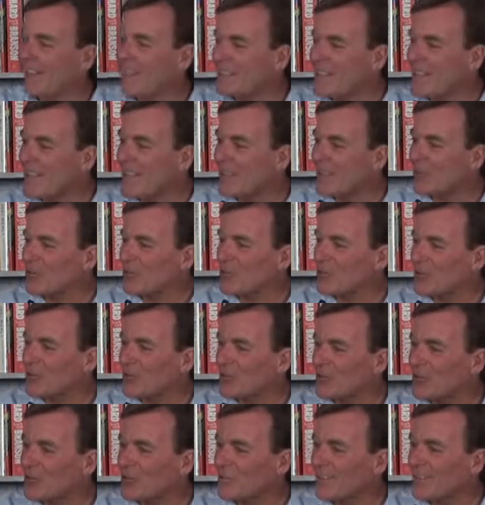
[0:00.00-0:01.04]
isn't that good
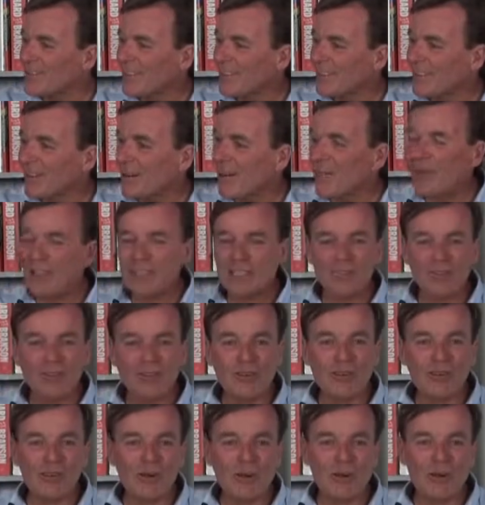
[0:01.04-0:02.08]
news? I've actually
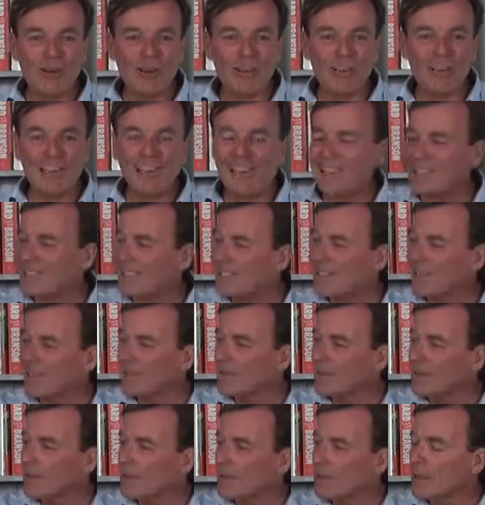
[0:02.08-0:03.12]
got a title at last, you
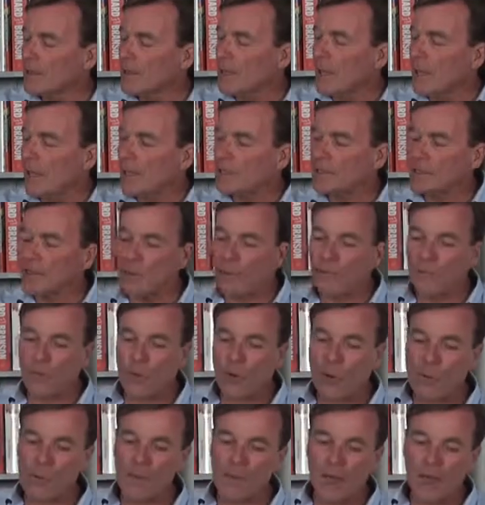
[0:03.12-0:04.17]
know. And so
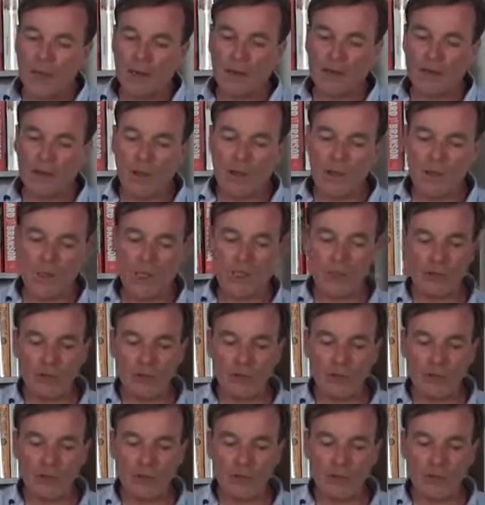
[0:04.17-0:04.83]
from that, I then